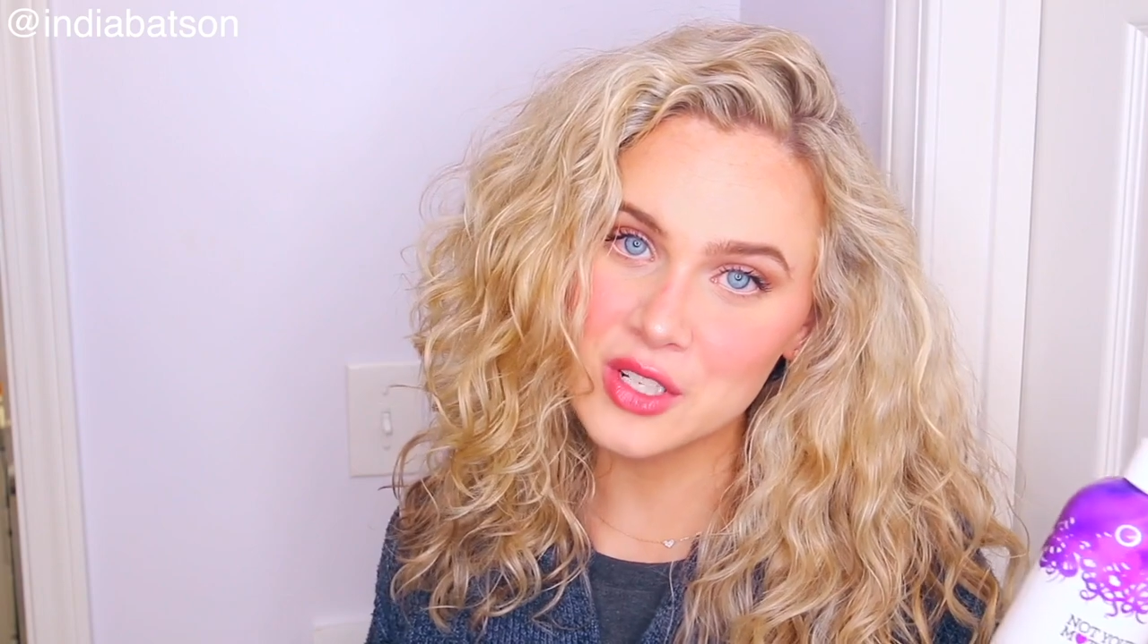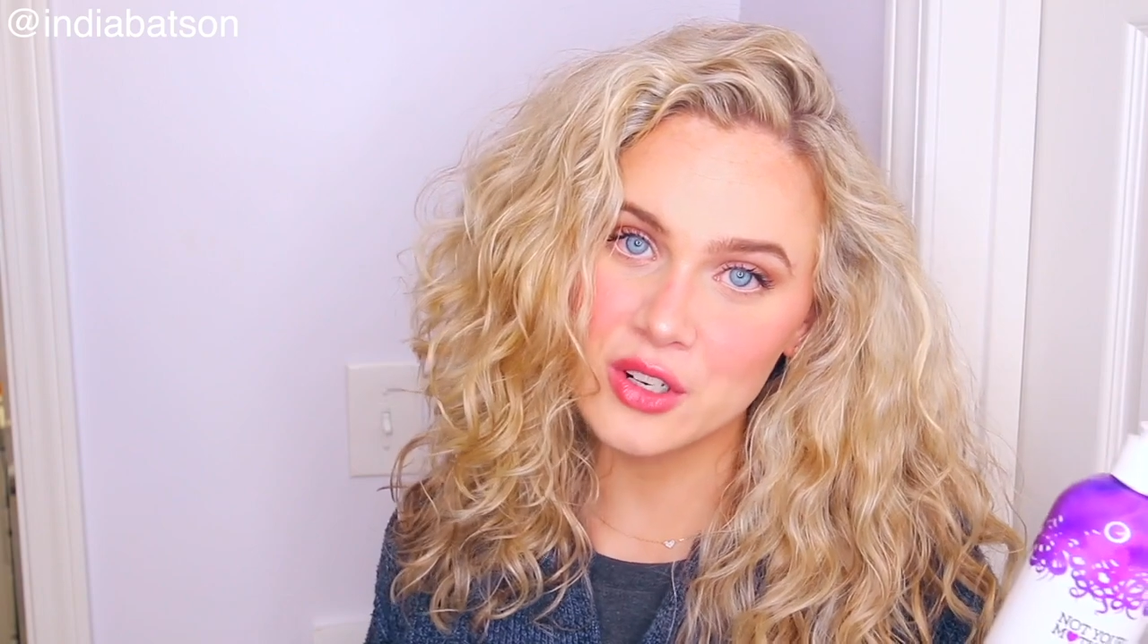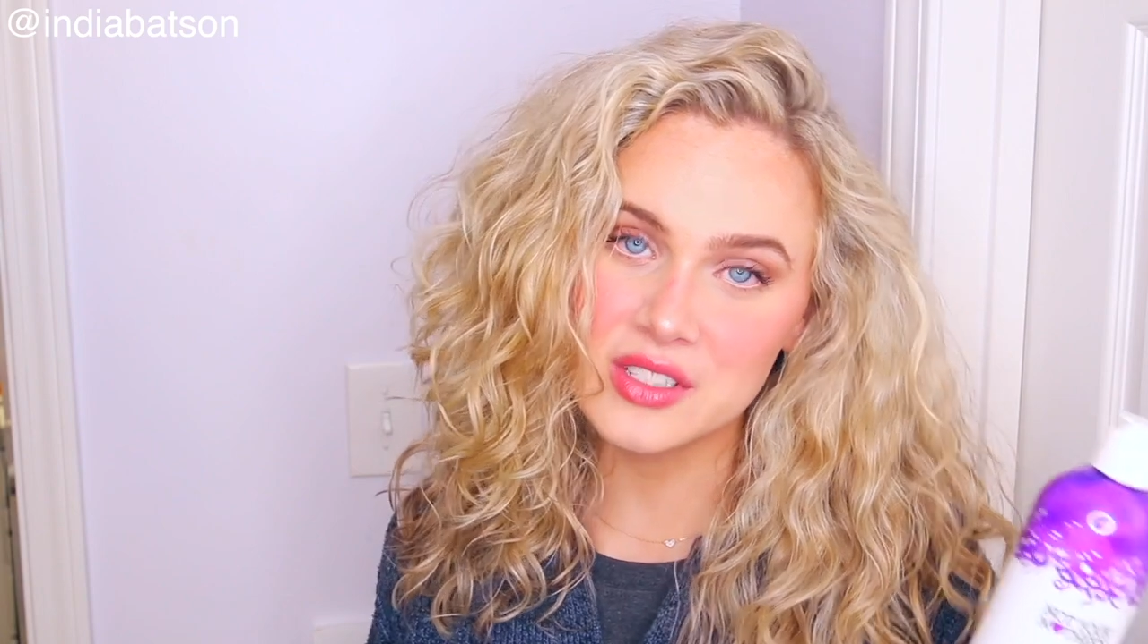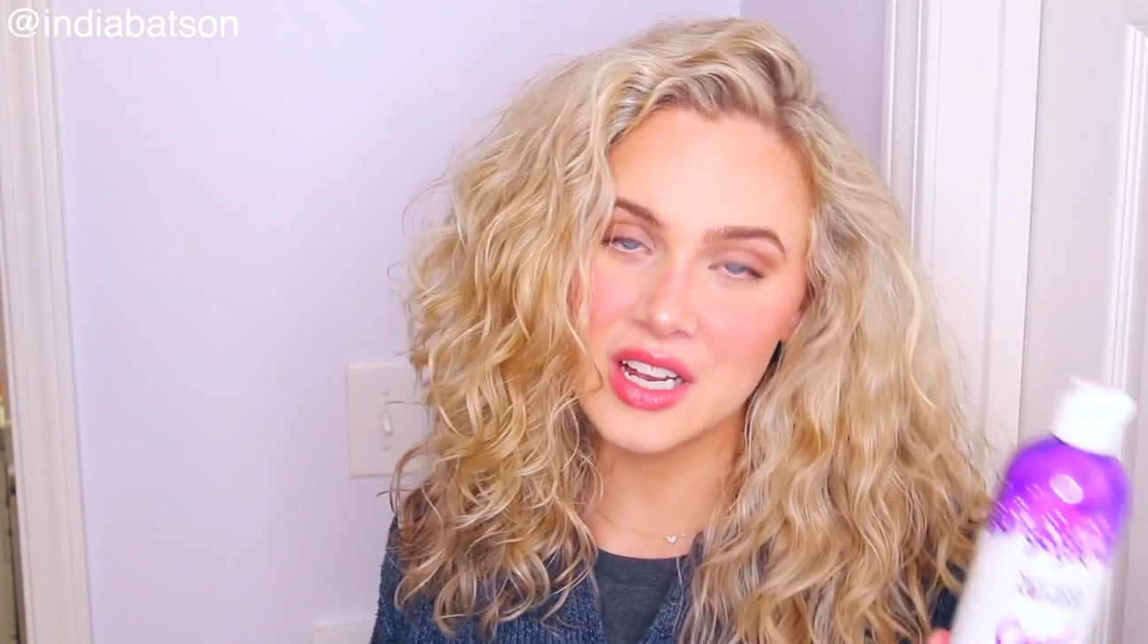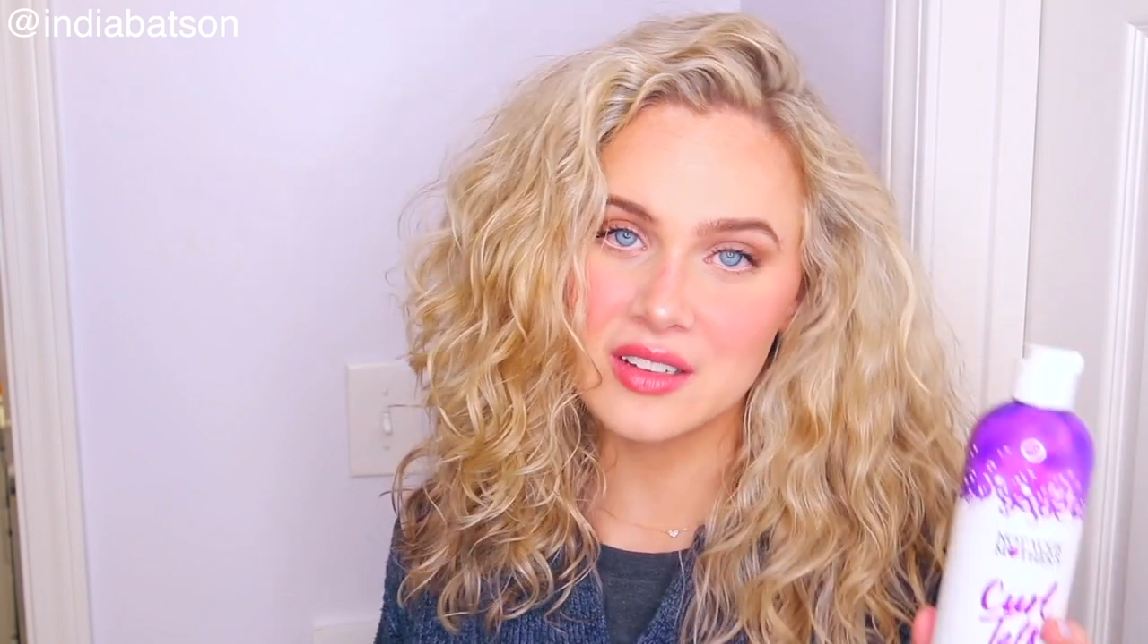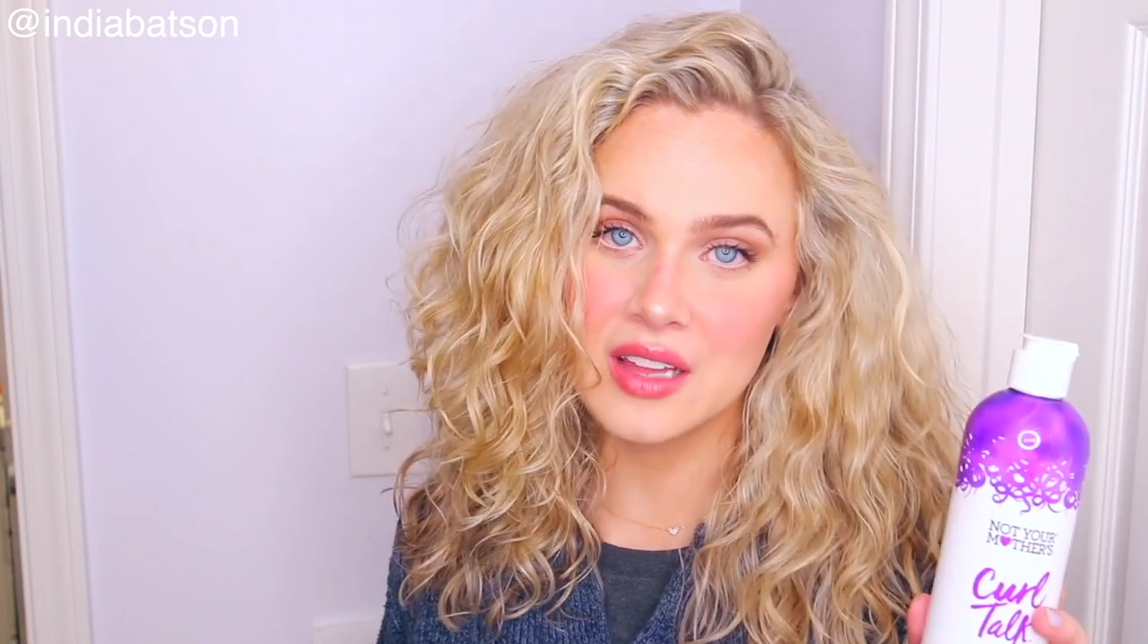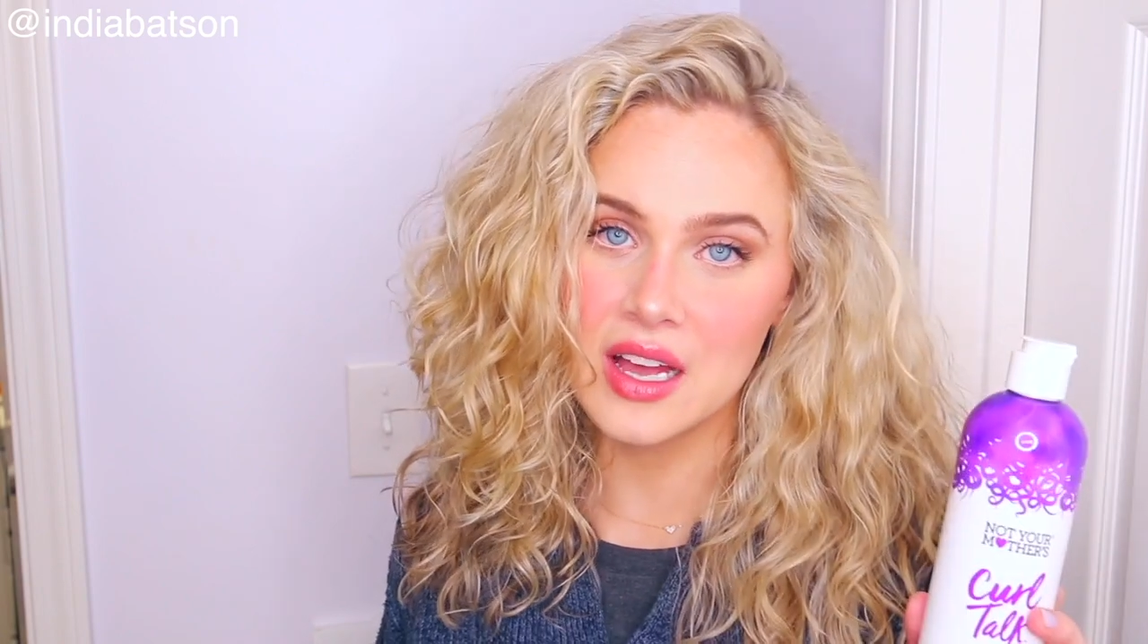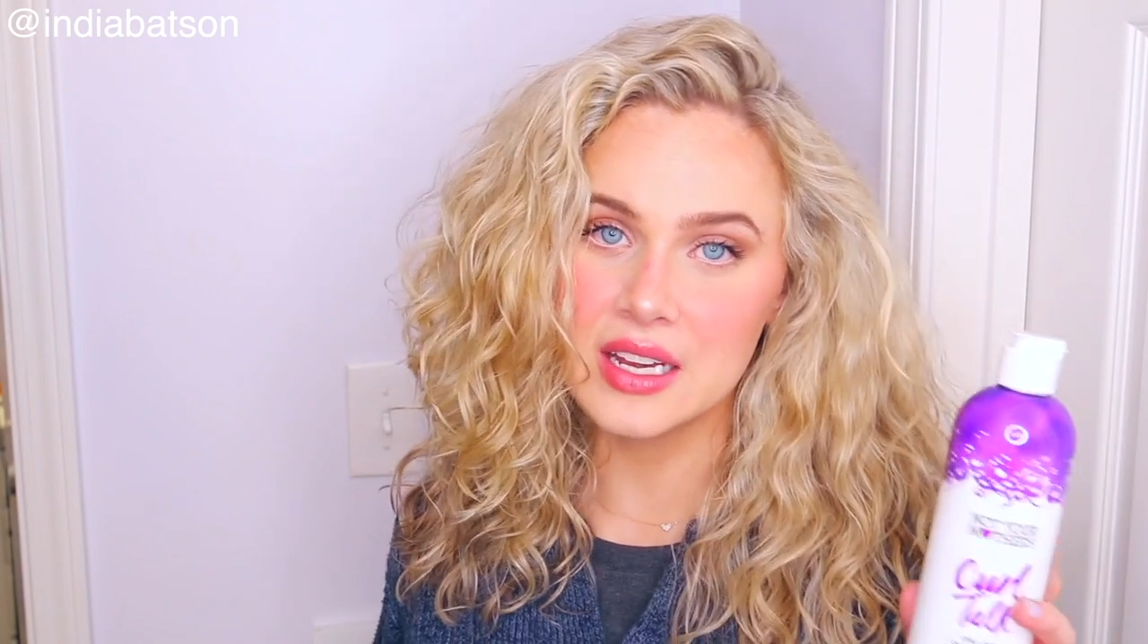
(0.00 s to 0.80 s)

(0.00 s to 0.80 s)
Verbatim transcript: Curl Talk line.